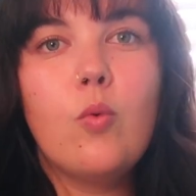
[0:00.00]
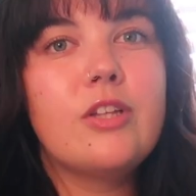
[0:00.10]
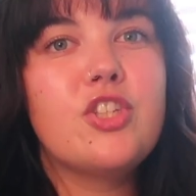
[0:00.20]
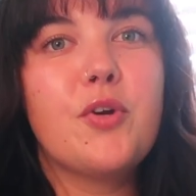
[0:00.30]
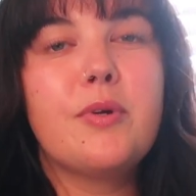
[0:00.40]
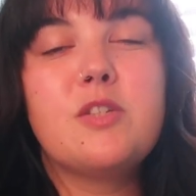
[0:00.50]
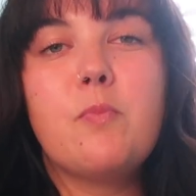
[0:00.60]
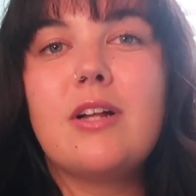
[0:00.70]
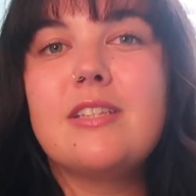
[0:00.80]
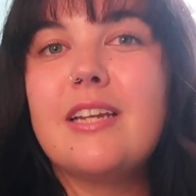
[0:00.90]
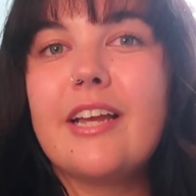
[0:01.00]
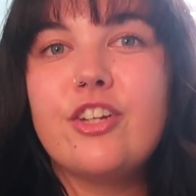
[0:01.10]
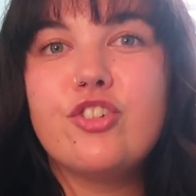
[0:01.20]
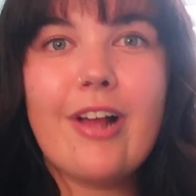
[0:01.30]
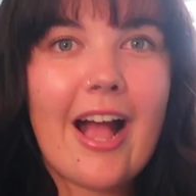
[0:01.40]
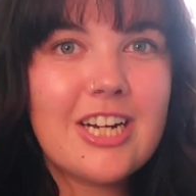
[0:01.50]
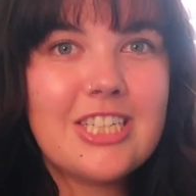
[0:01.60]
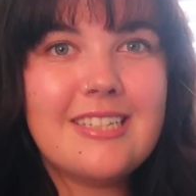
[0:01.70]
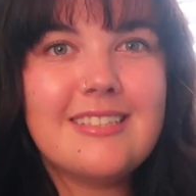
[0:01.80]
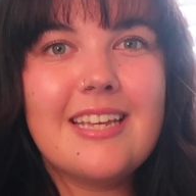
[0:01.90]
What's her response to
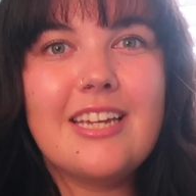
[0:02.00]
contractions?